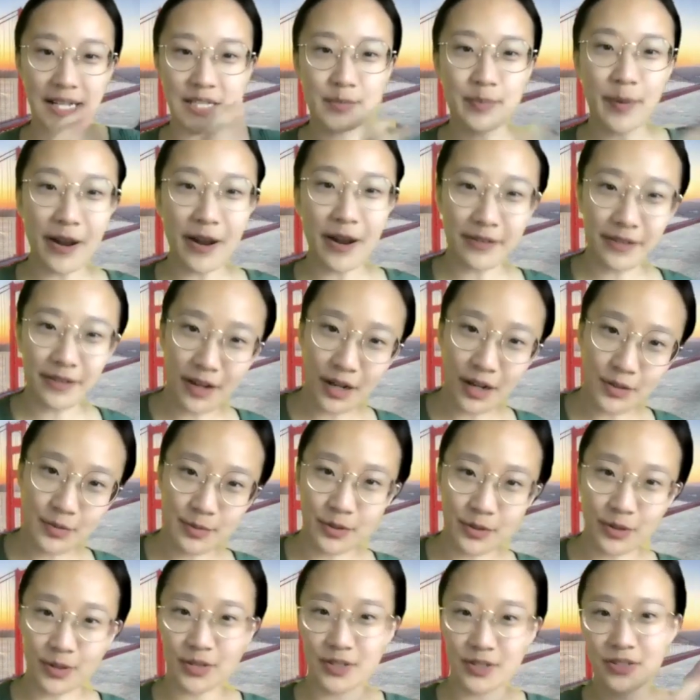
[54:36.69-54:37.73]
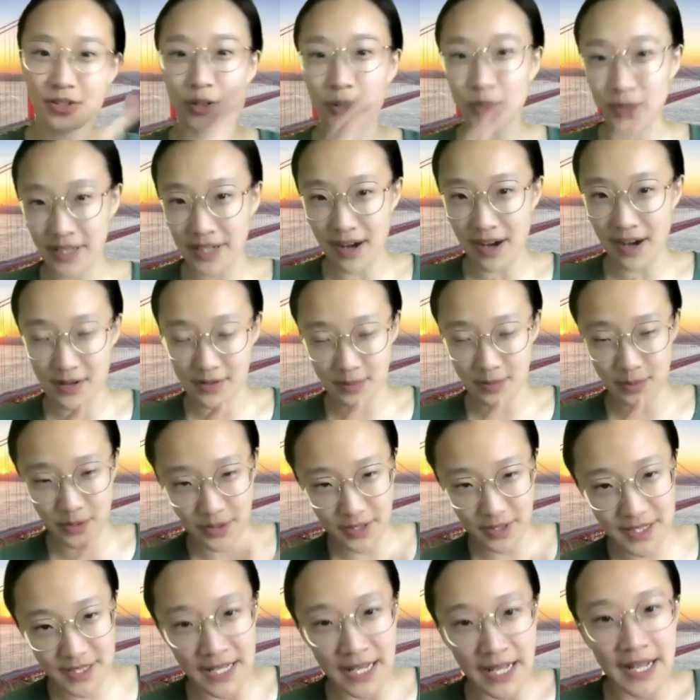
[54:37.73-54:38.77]
aspiring entrepreneurs, early
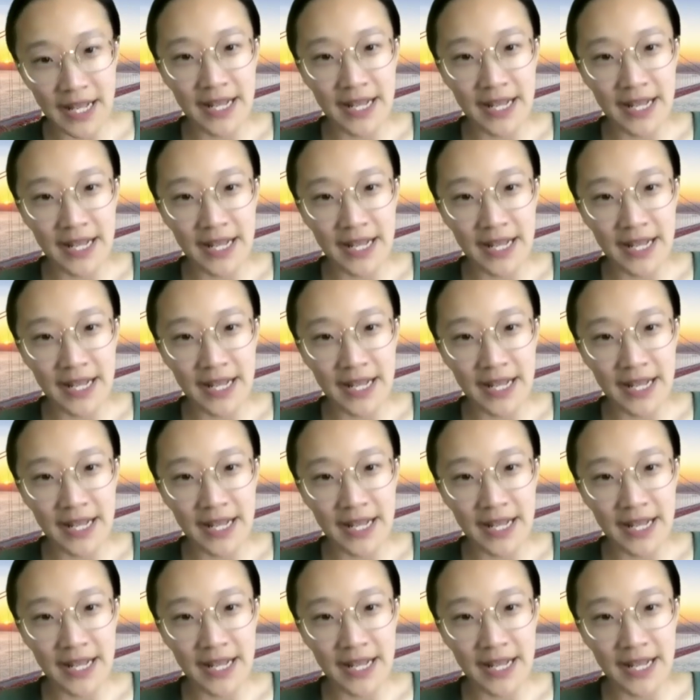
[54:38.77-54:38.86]
entrepreneurs.